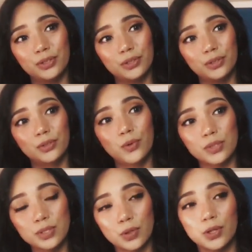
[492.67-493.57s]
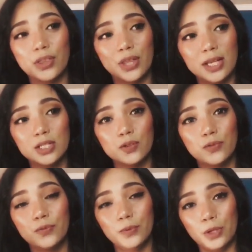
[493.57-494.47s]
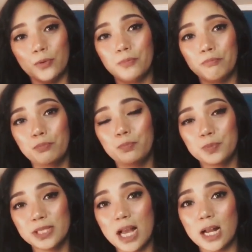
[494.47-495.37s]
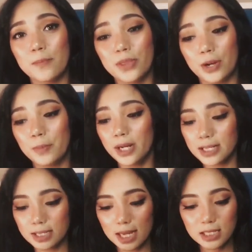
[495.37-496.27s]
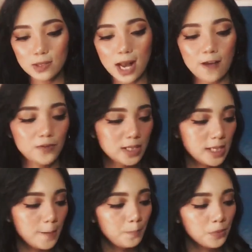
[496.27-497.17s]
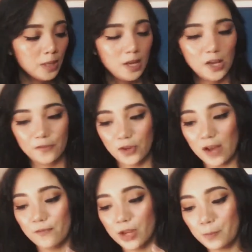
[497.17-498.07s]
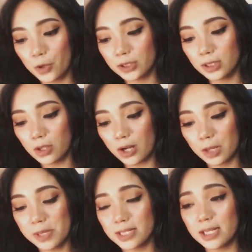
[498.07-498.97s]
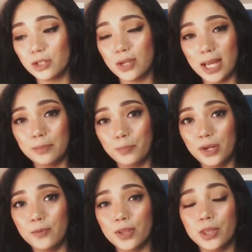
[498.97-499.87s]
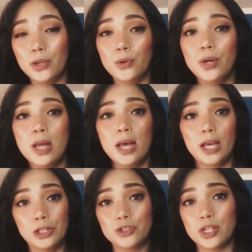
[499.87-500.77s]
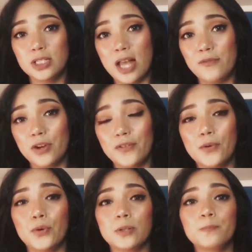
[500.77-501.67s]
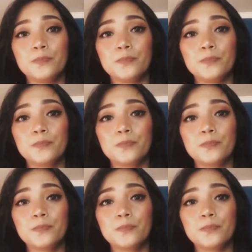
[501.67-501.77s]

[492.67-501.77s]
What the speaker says: notes or things to, you know, stack up there. But it's nice to have kasi if you have important documents that you can't bring with you and you just have your phone,